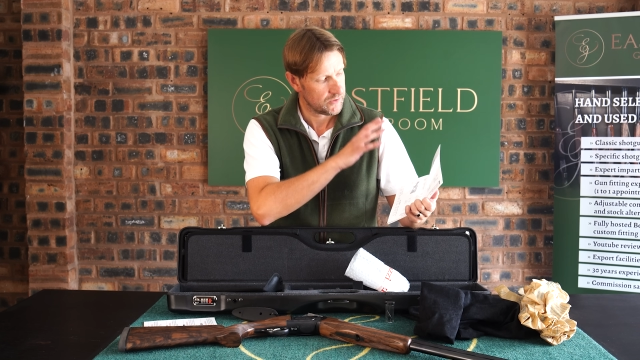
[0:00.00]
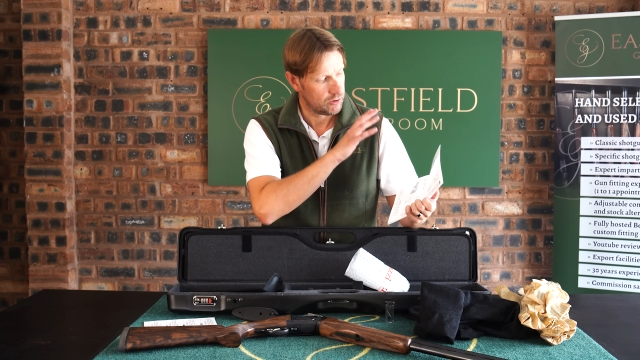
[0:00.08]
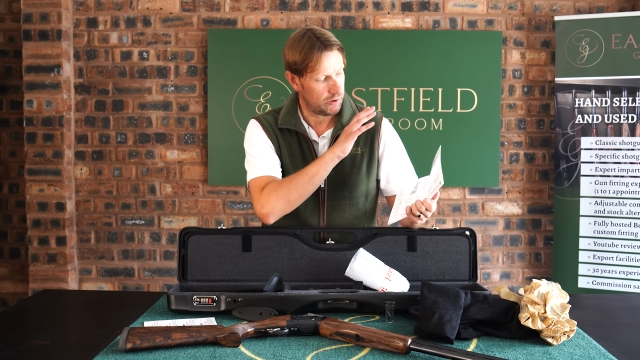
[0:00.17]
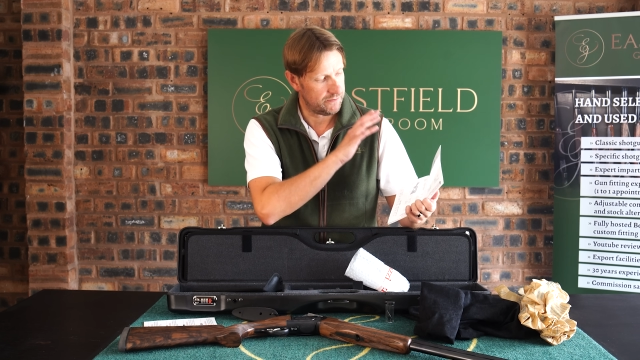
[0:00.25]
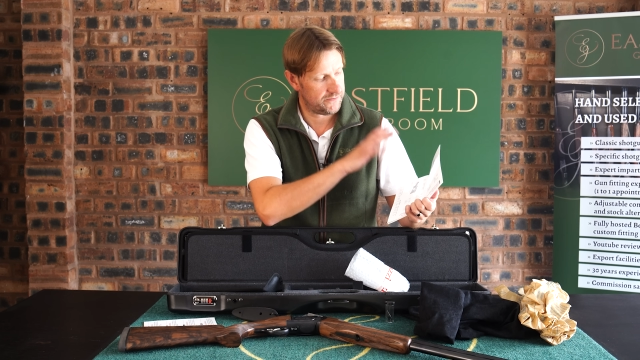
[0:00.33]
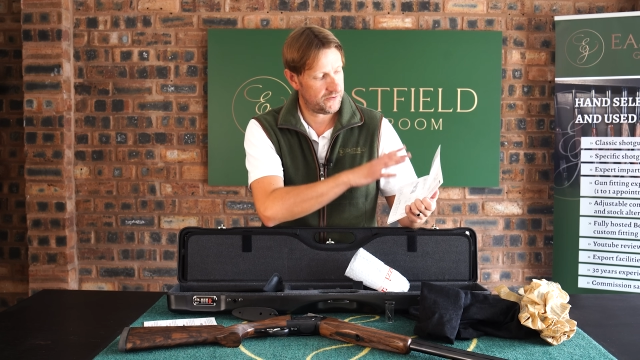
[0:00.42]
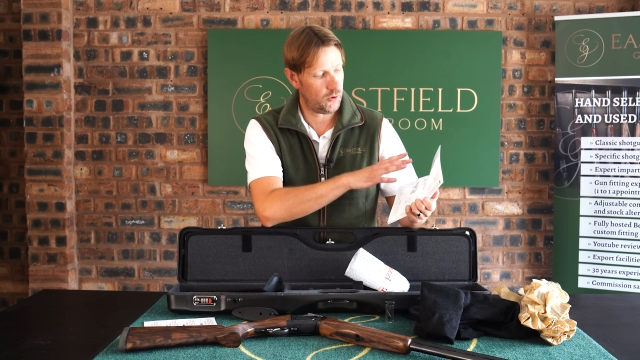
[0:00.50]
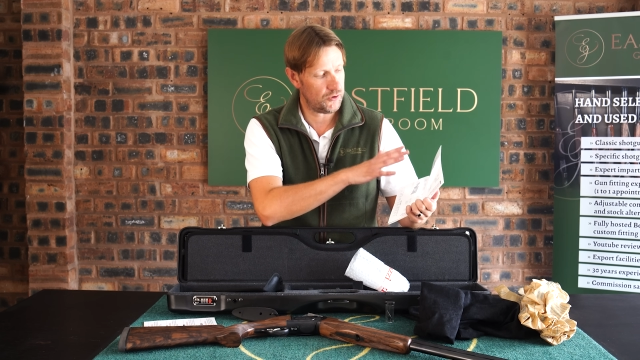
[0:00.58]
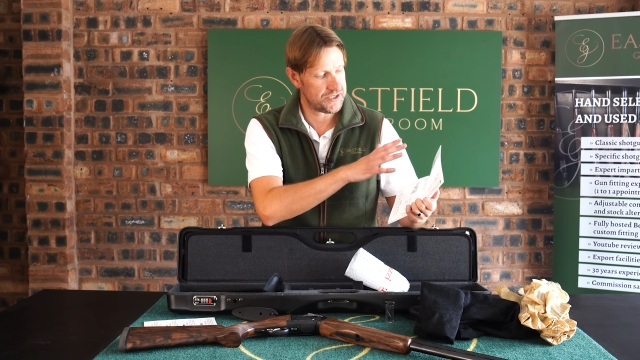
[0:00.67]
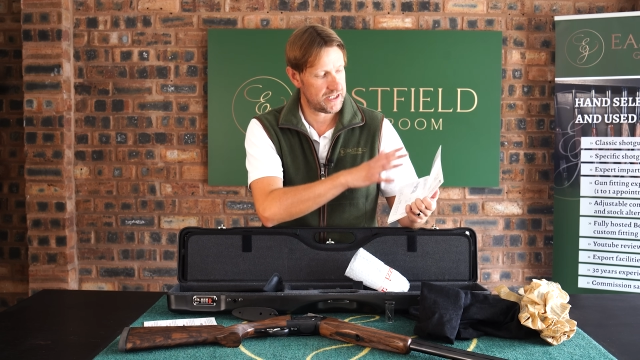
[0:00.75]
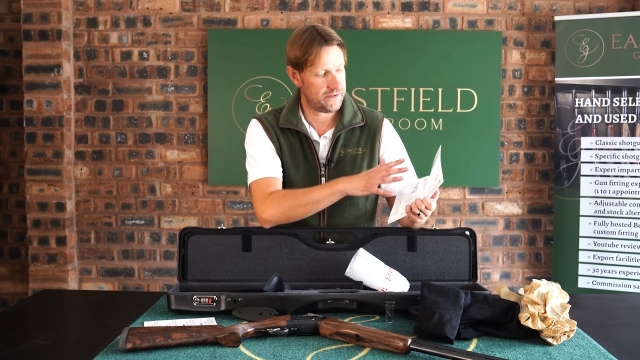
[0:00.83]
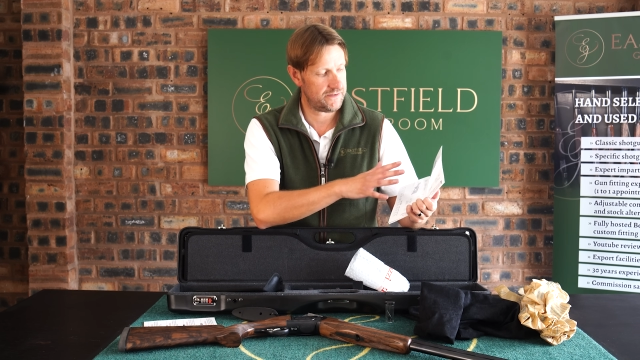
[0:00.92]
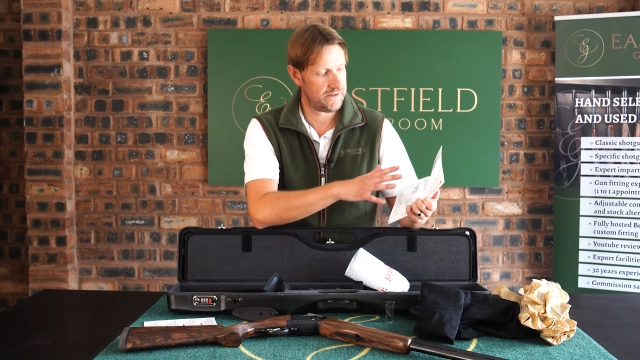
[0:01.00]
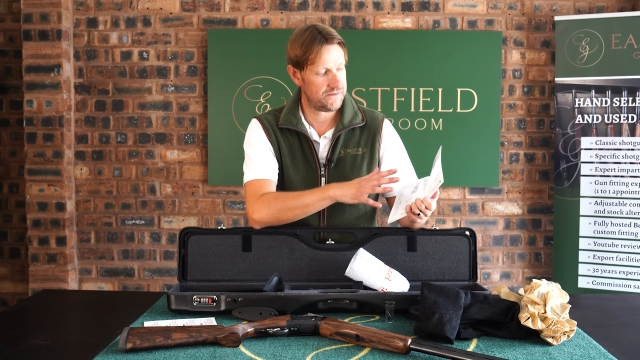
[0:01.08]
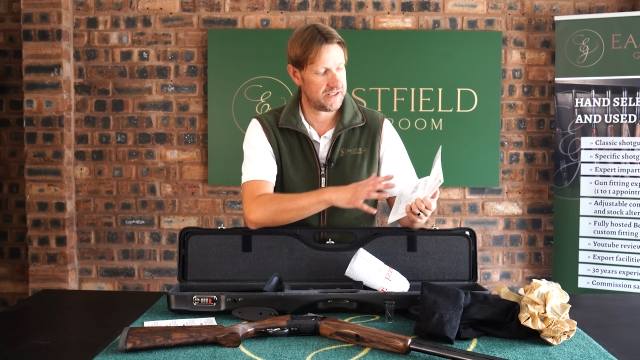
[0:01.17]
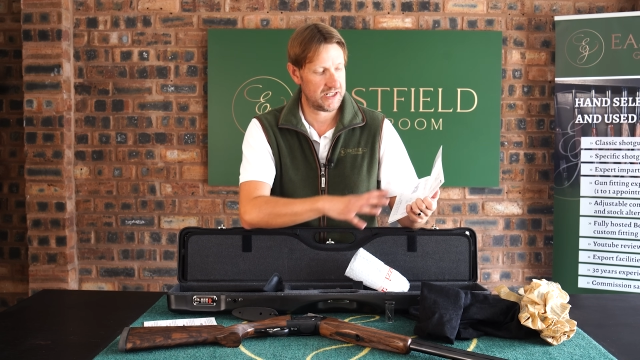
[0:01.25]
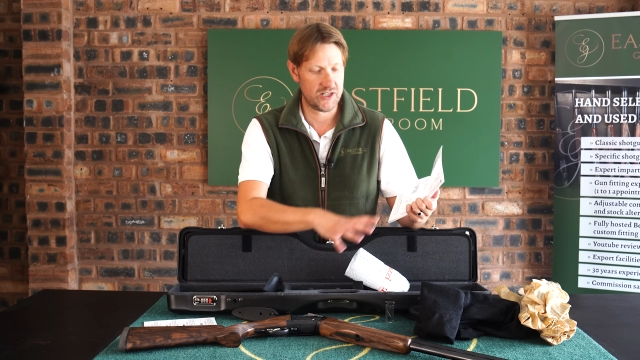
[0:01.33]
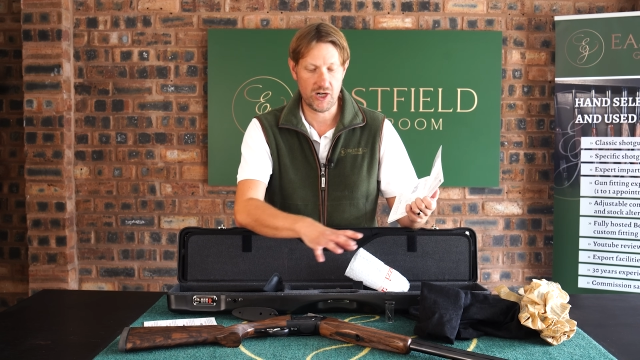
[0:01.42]
Got
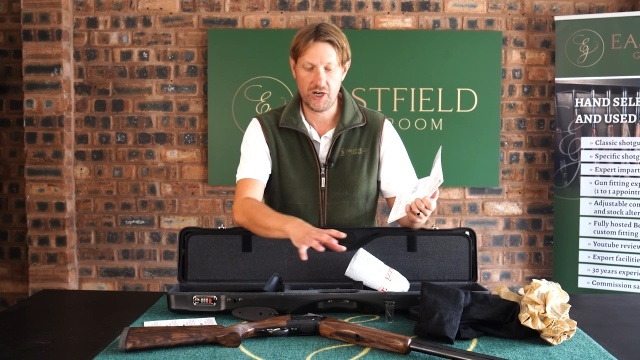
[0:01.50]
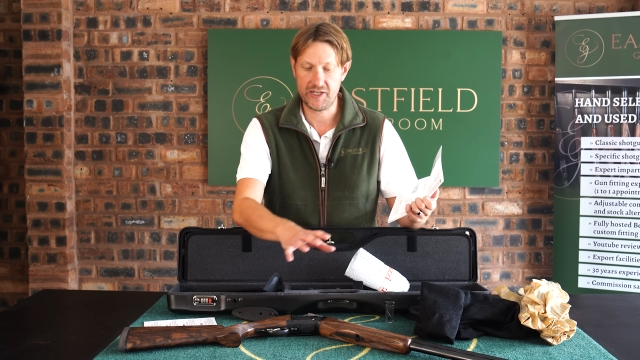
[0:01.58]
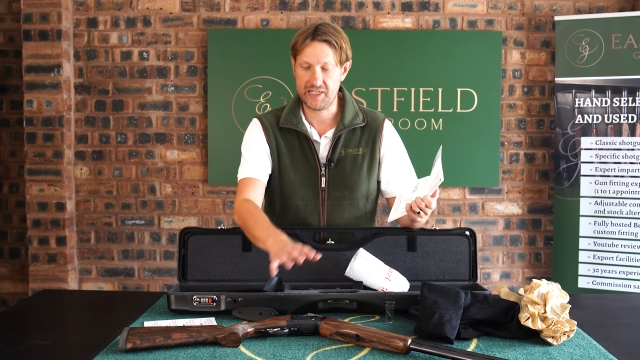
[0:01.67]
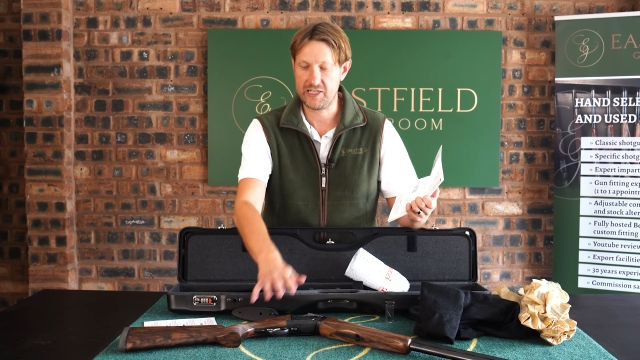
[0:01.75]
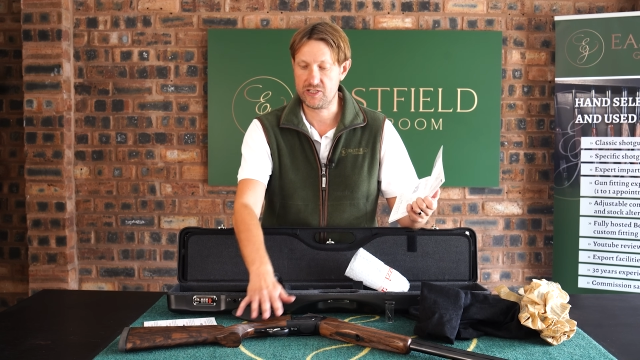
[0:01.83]
4059 in